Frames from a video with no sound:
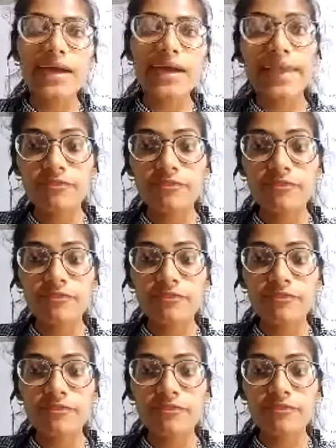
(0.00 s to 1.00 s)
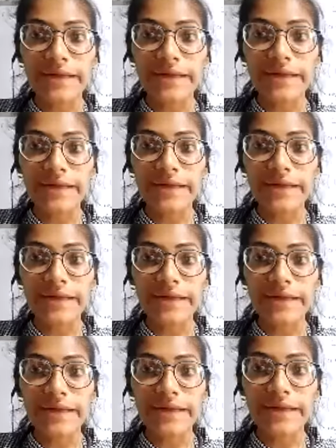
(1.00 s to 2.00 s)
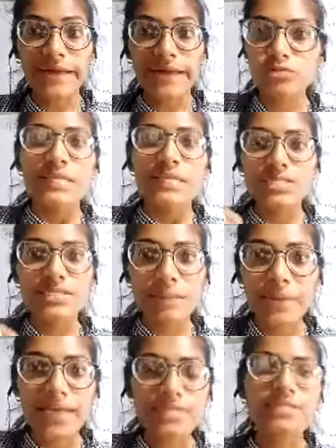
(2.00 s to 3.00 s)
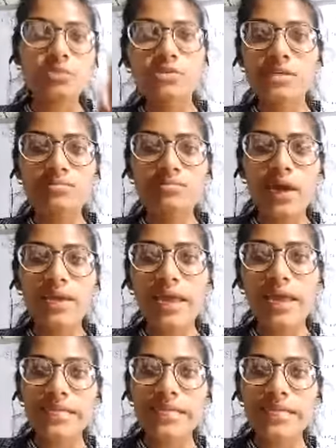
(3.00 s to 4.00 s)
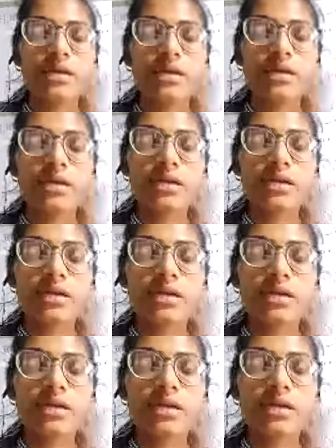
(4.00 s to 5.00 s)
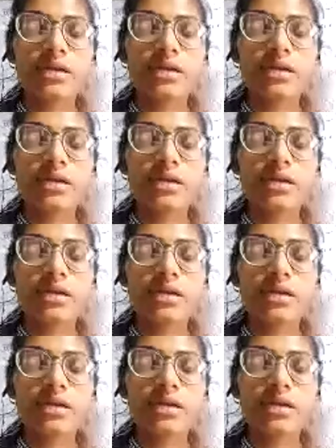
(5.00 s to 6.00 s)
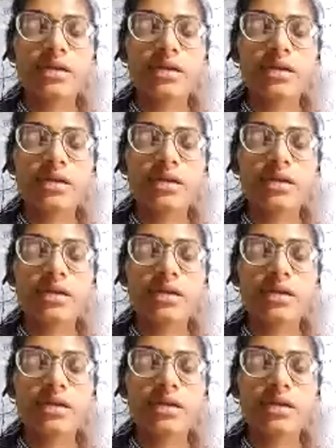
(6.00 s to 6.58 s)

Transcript: they just put some soil and they try to check out their acidity.